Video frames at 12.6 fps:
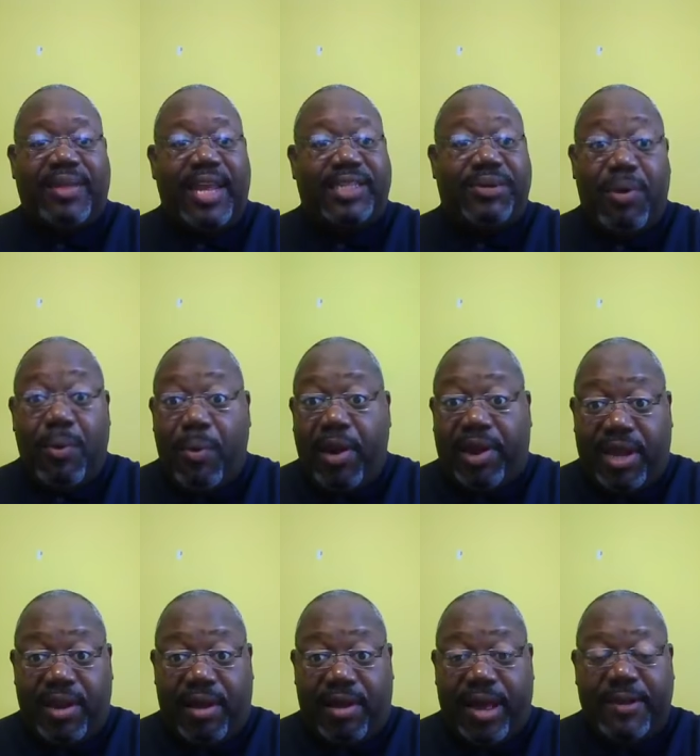things that we're working
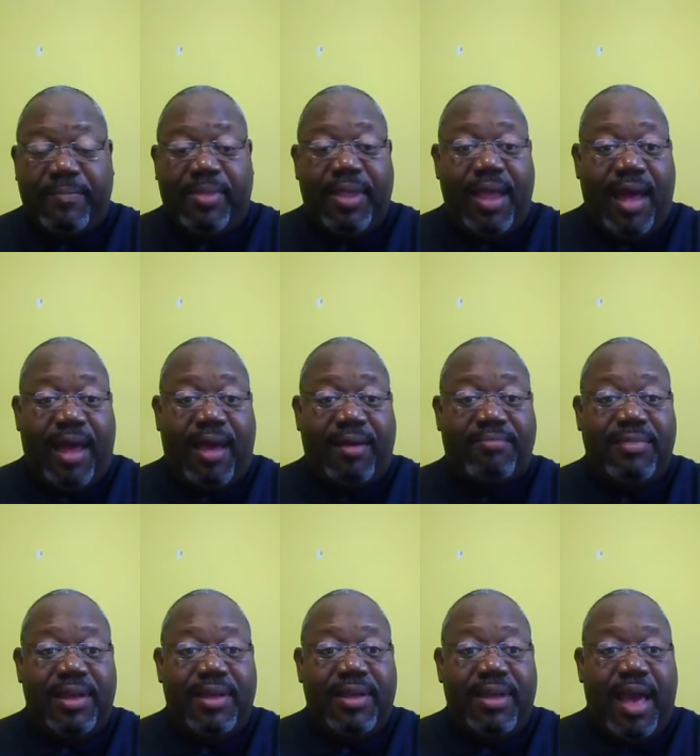on. Um,
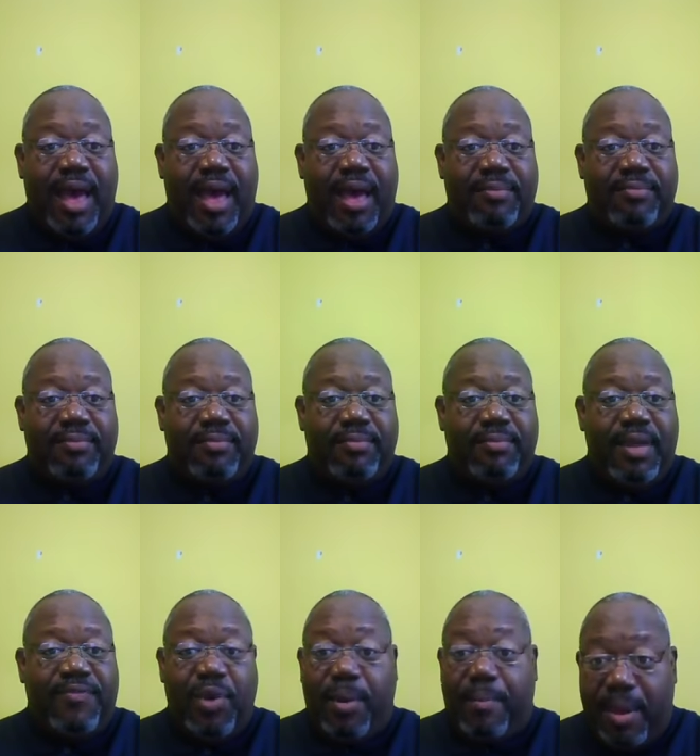um,
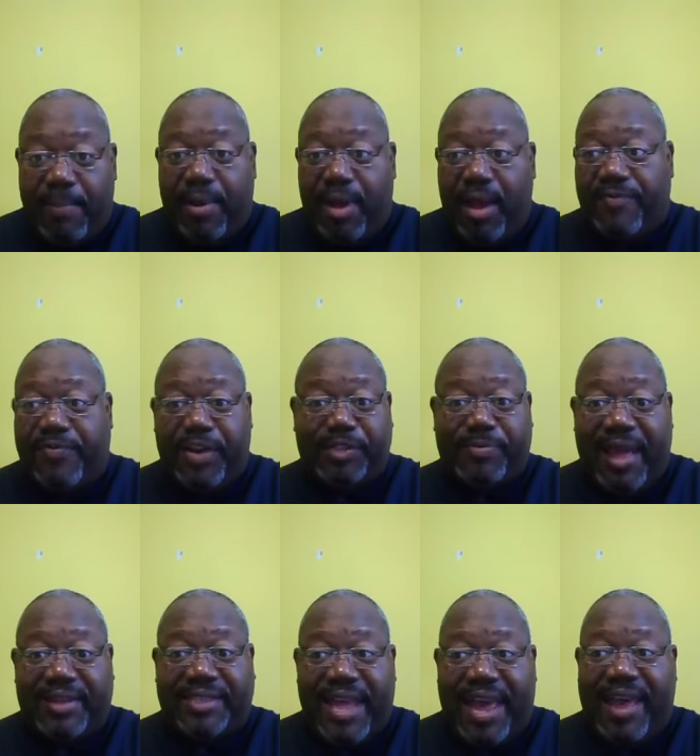if you're a member of First
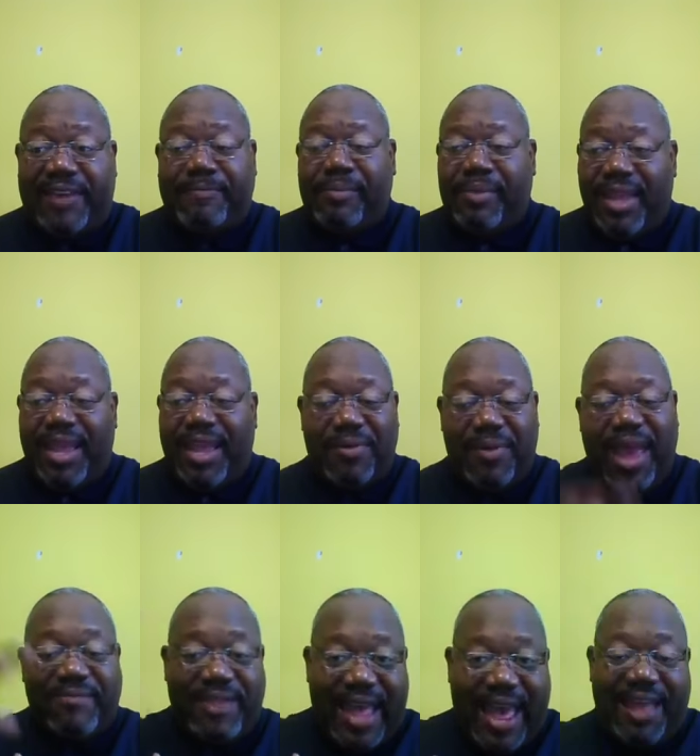Mount Zion and you
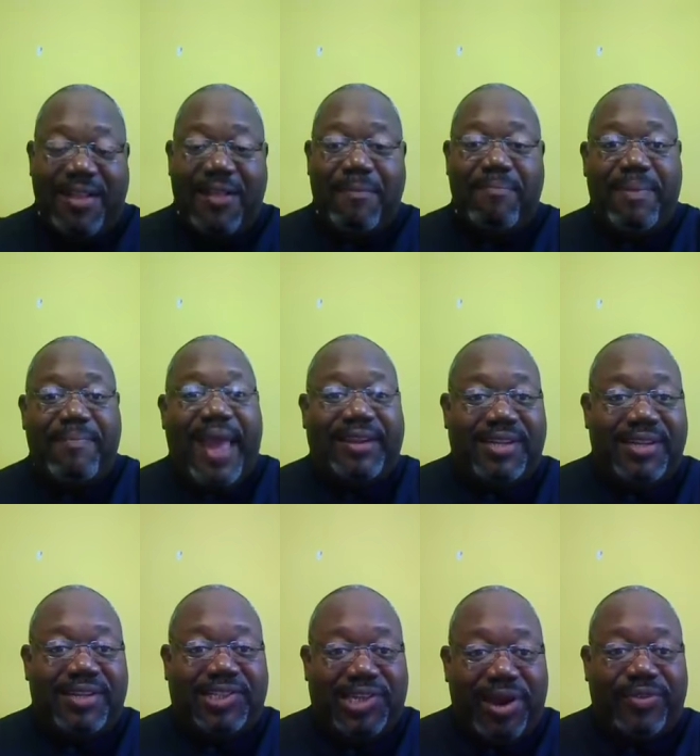have not been back to
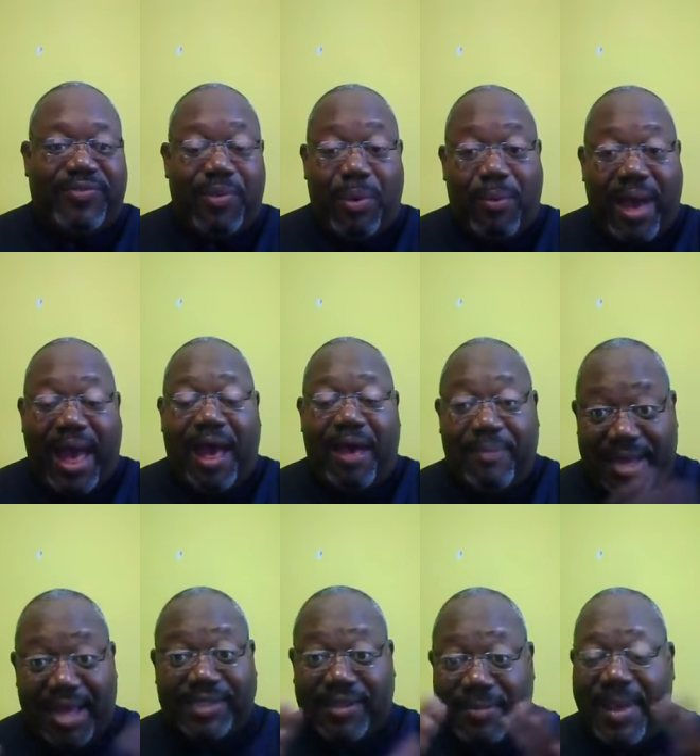the church for a while
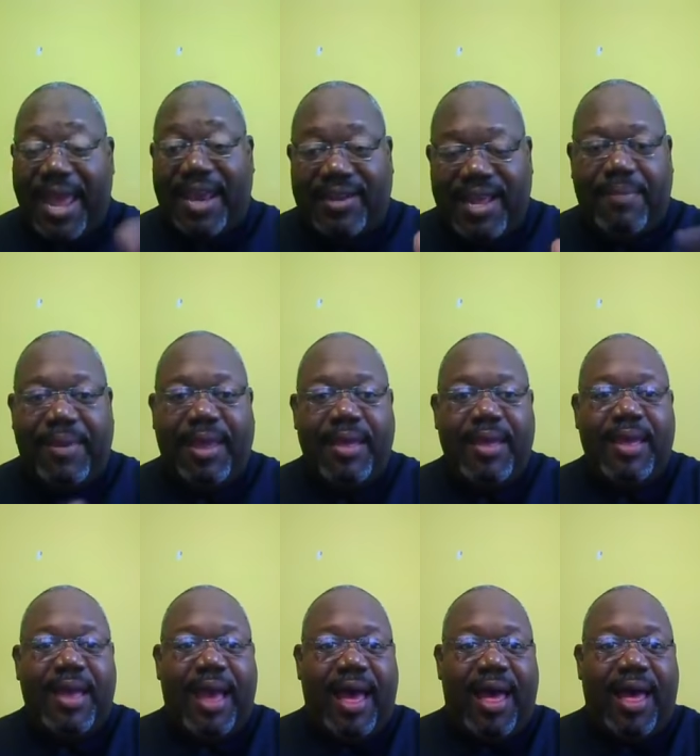because of the pandemic,
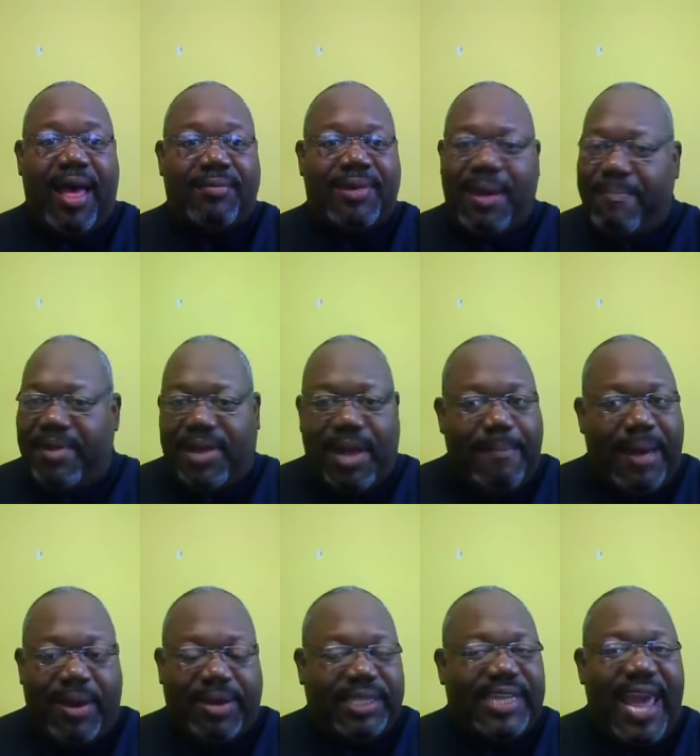uh, come come by
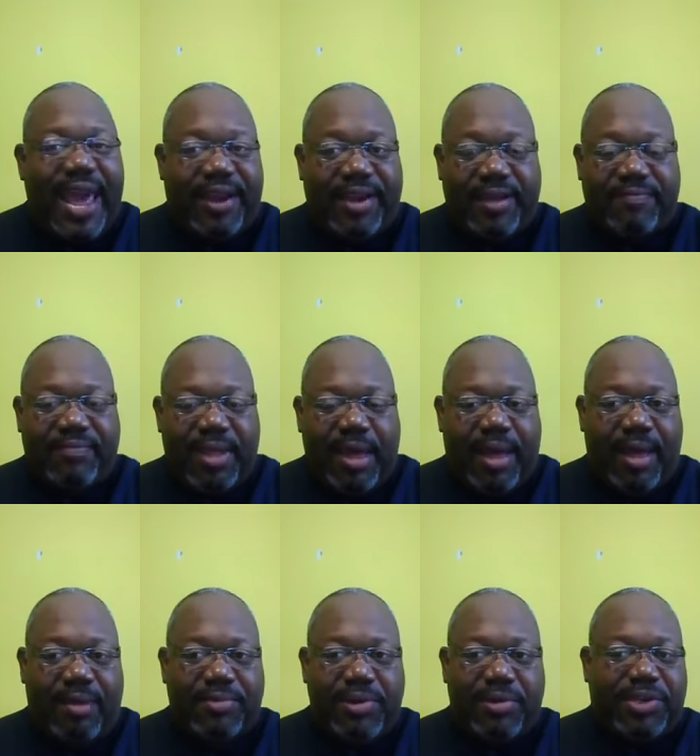on a Saturday,
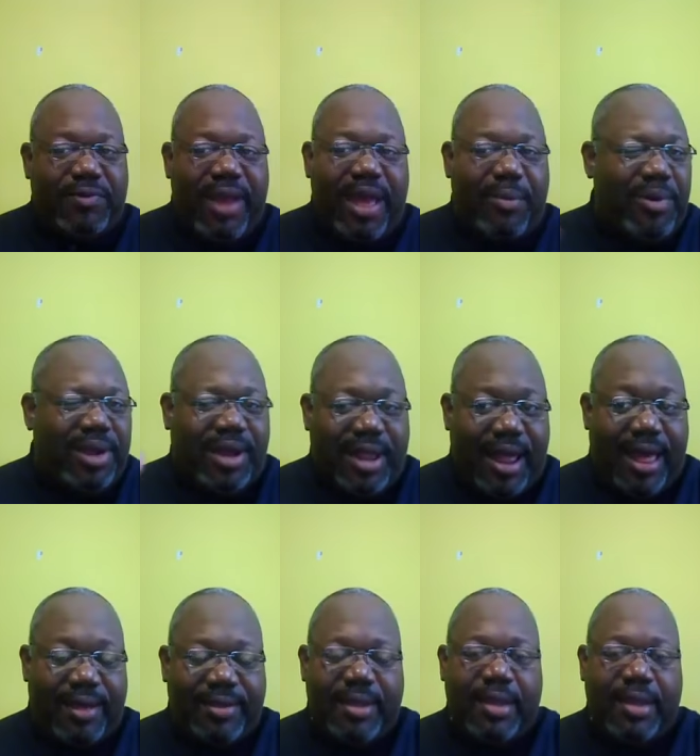um, usually around one o'clock.